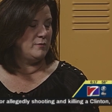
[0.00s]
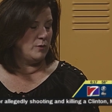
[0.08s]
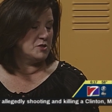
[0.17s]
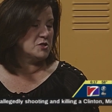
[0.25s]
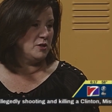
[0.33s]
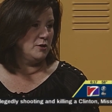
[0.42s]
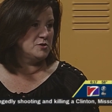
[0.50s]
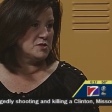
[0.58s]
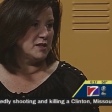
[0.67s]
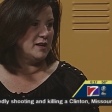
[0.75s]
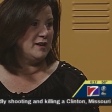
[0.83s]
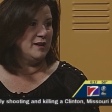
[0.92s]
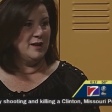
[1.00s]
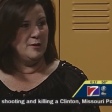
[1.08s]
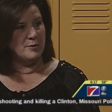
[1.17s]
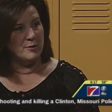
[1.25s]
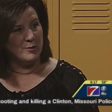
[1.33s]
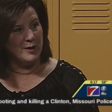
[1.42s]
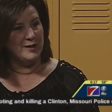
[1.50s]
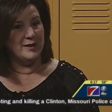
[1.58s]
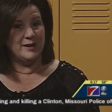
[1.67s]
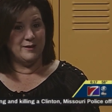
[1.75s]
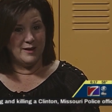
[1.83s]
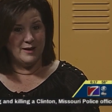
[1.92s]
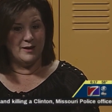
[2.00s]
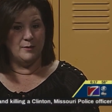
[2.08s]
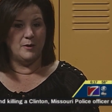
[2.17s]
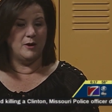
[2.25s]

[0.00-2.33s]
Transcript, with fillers: watch closely. But really, um,